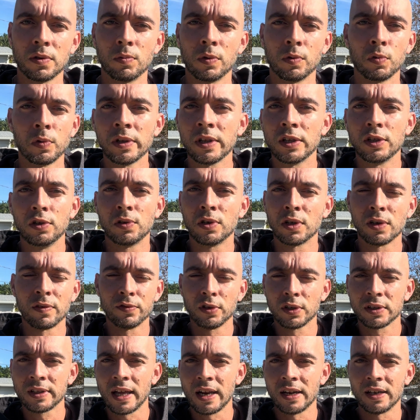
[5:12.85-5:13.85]
When really you could have
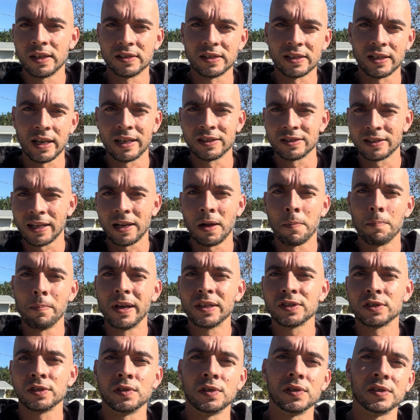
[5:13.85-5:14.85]
looked at it as like a
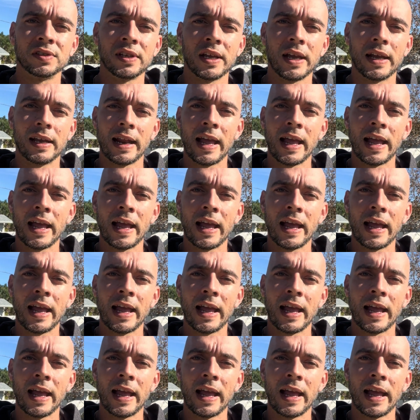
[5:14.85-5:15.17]
messenger saying,